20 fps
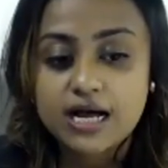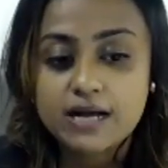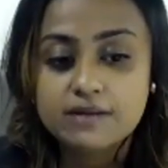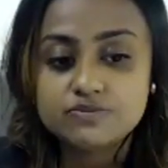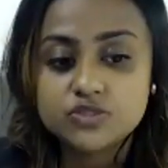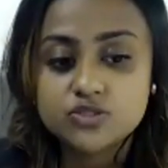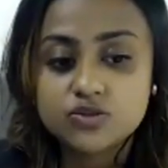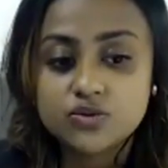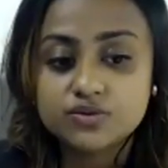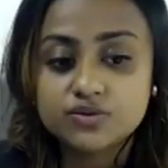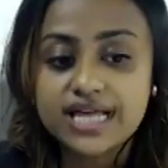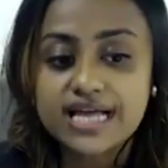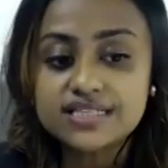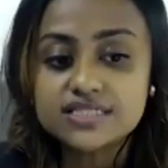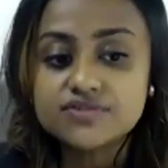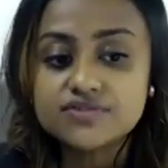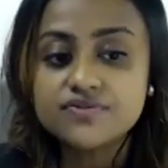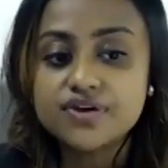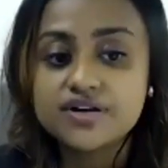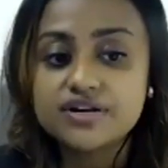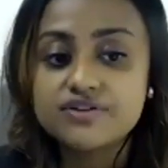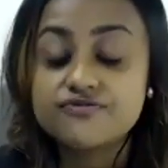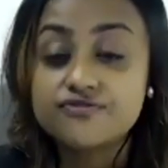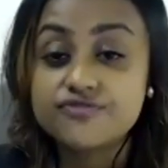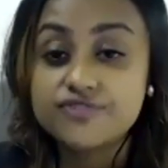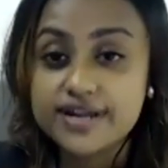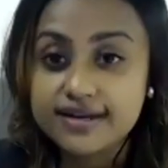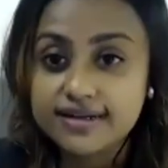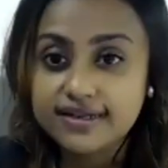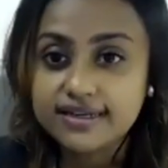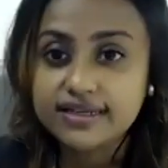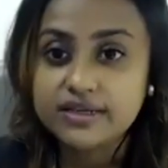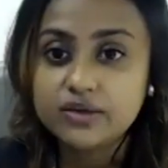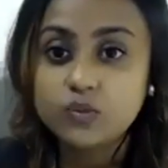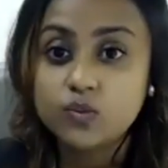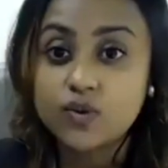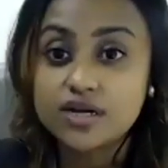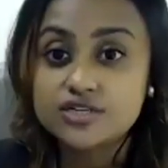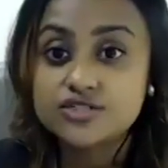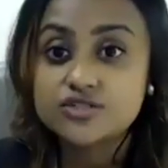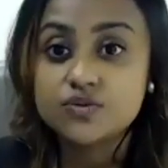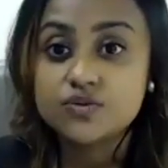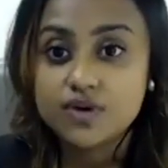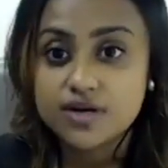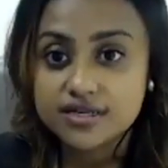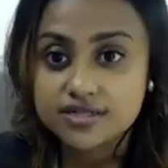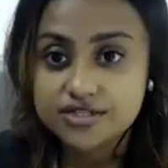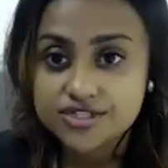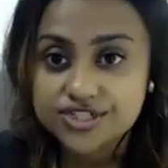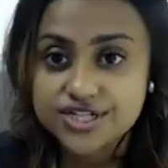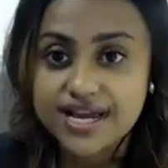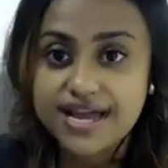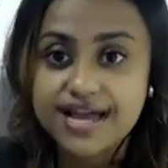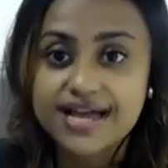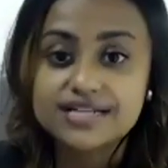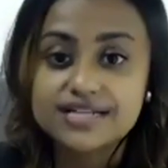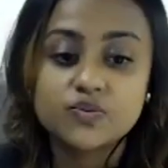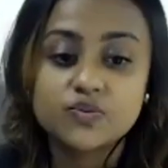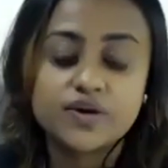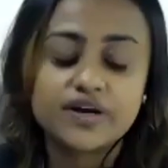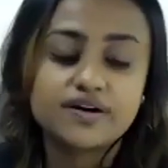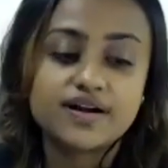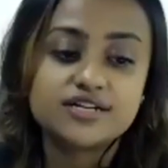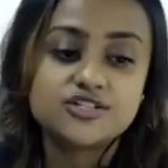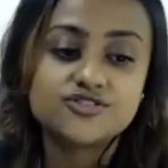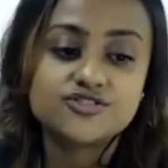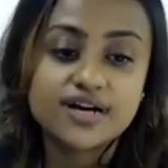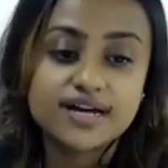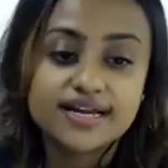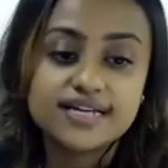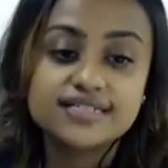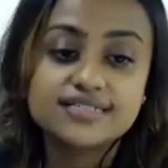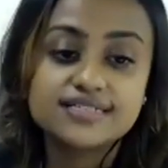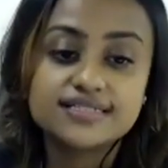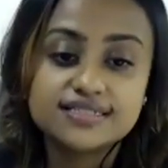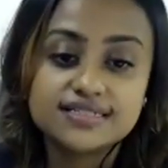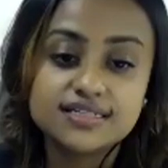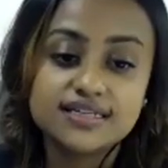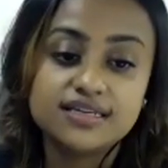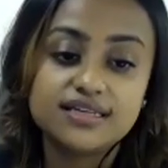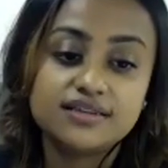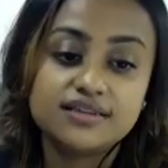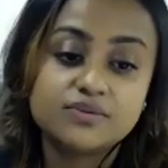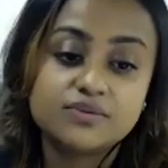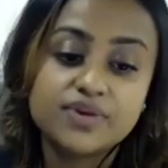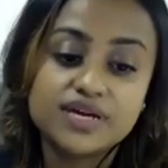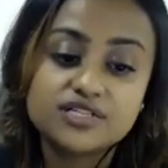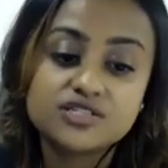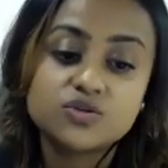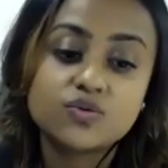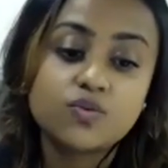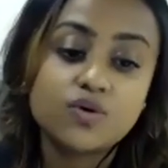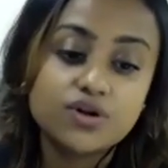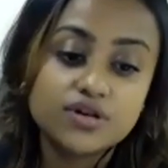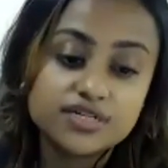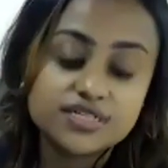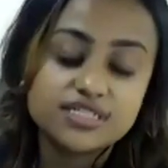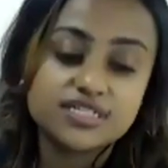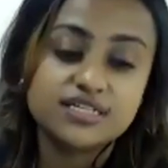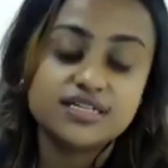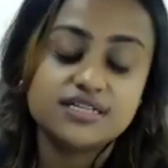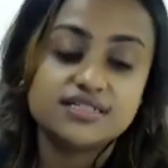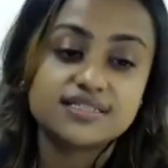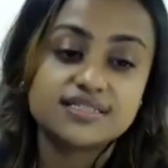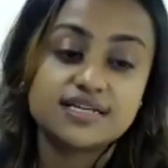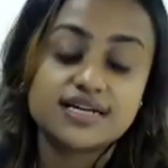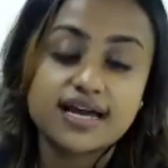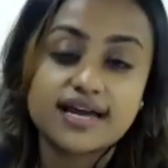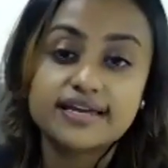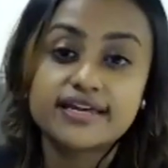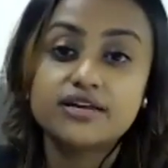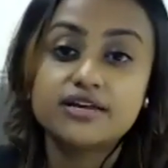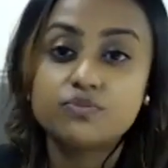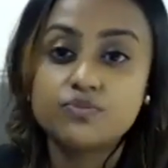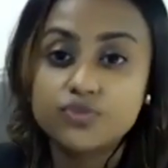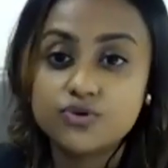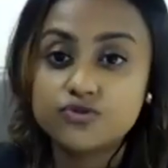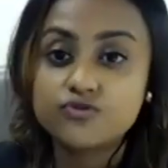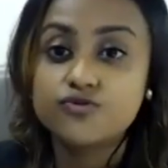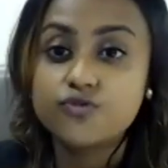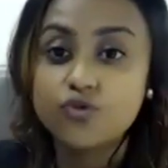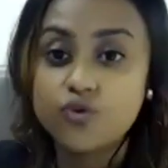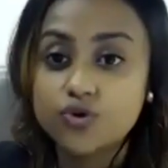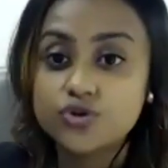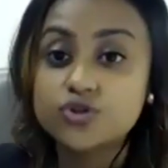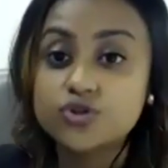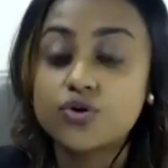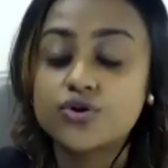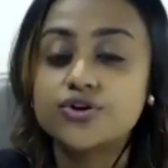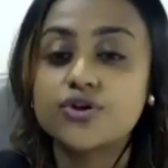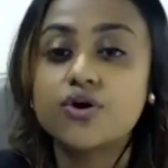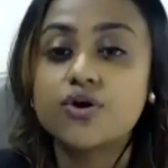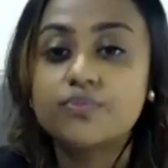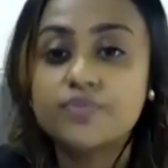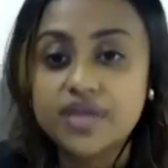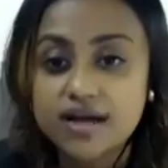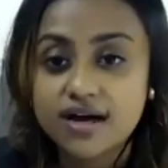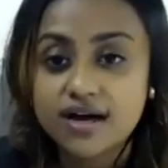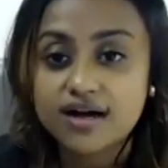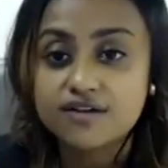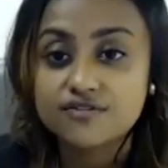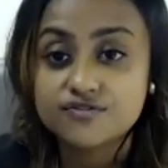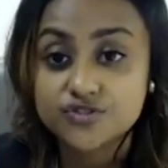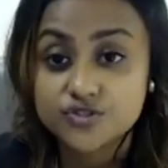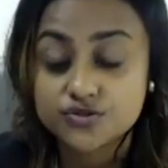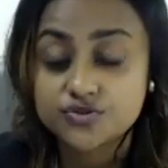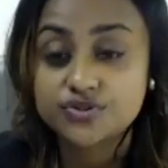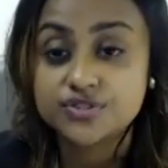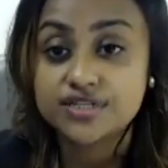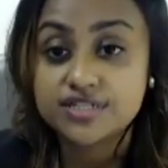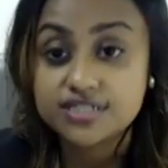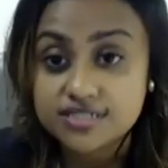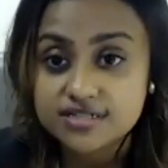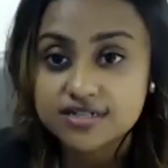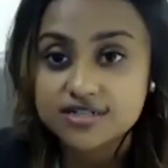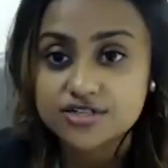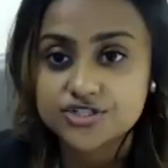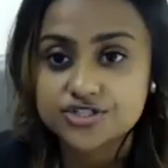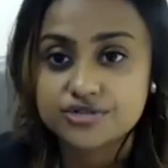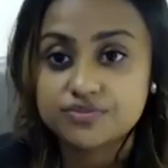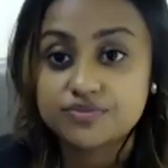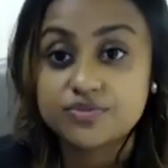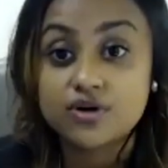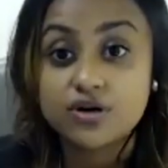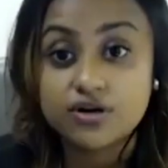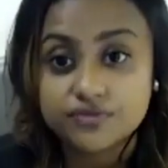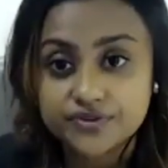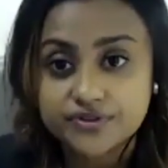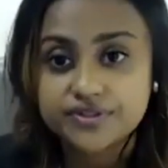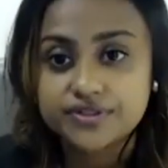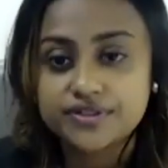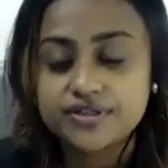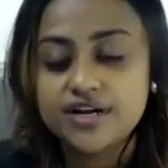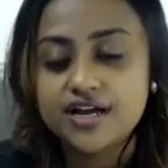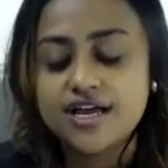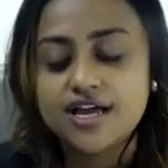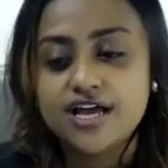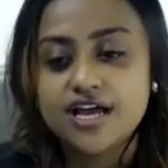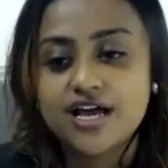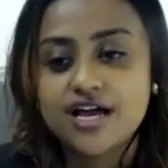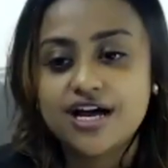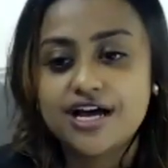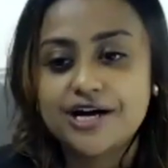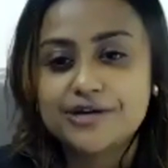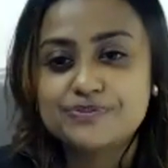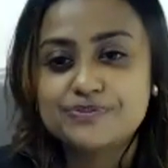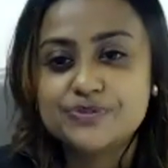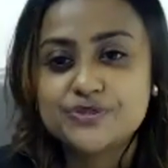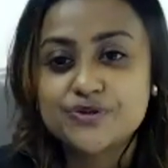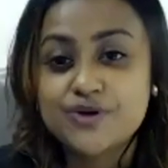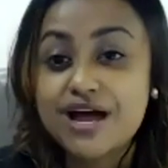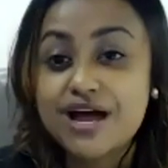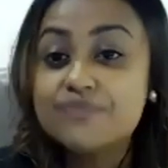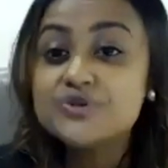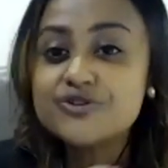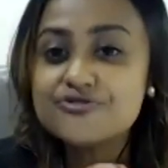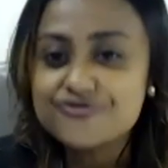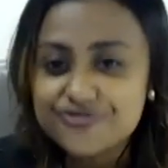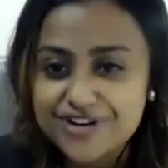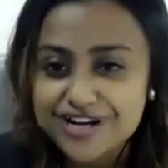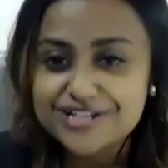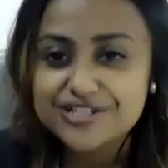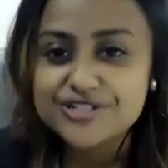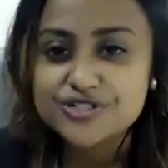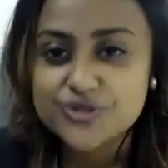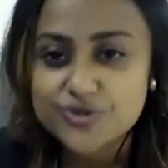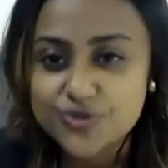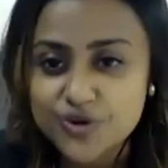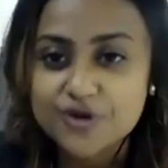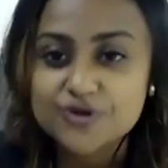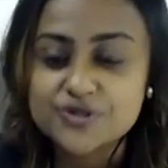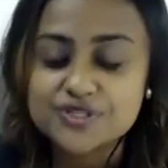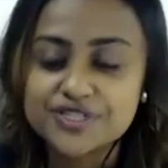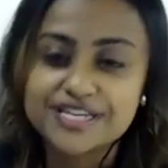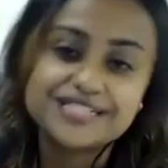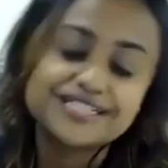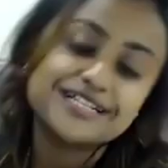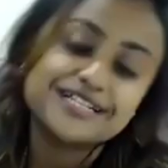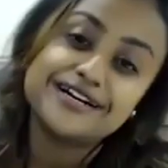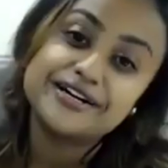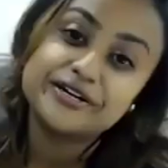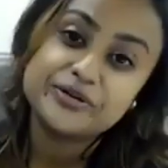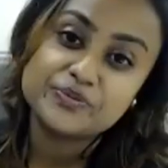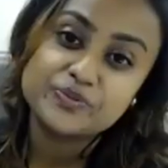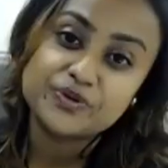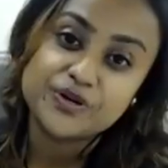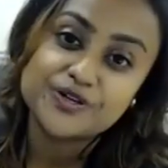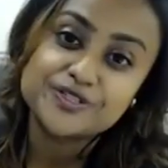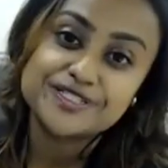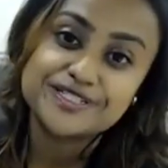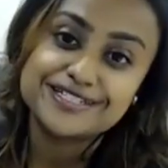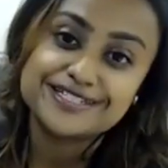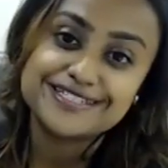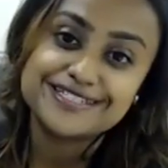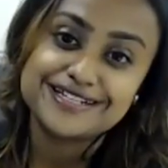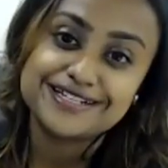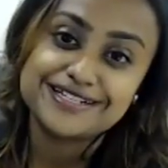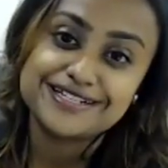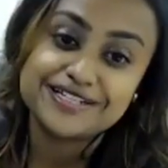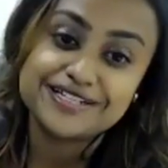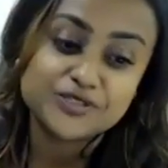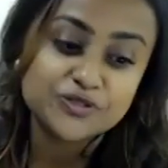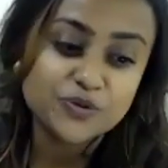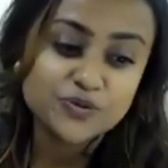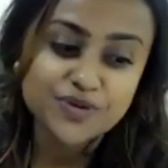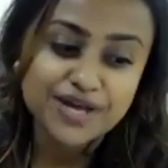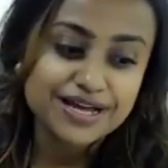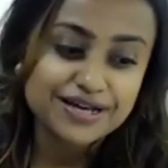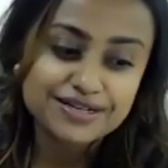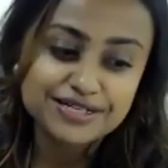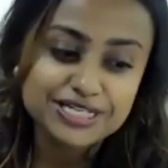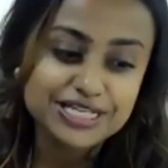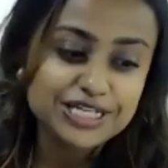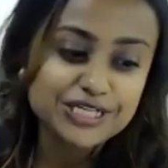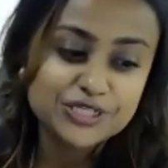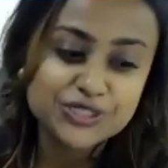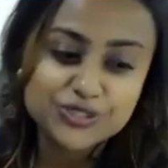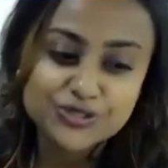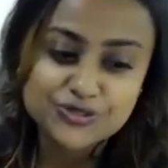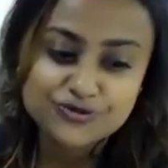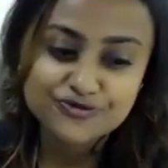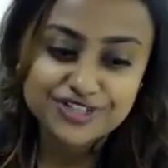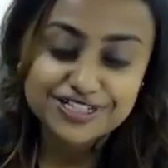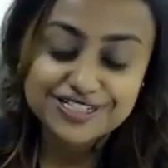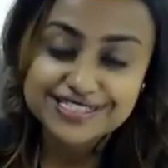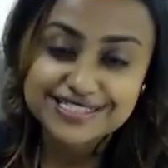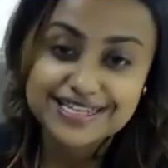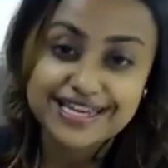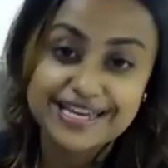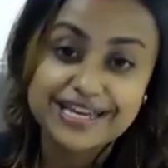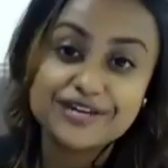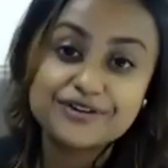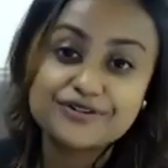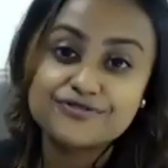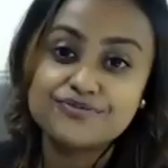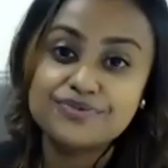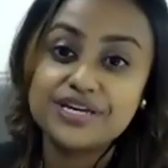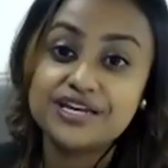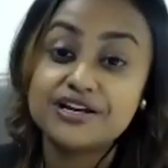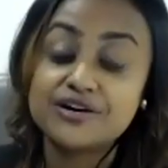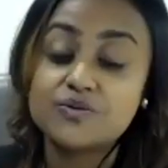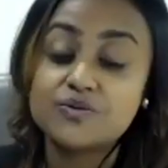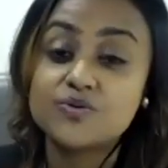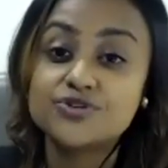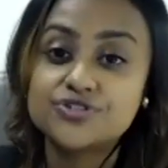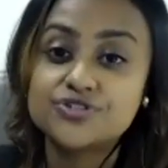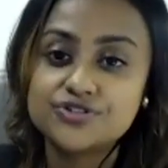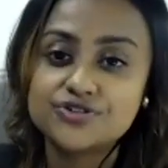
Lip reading: So that's a very friendly one-to-one chat where I try and see the best qualities that I can put forth on your behalf to the internship offerer. So I'm your friend throughout the entire process, and there's no need to feel scared of me. And I want you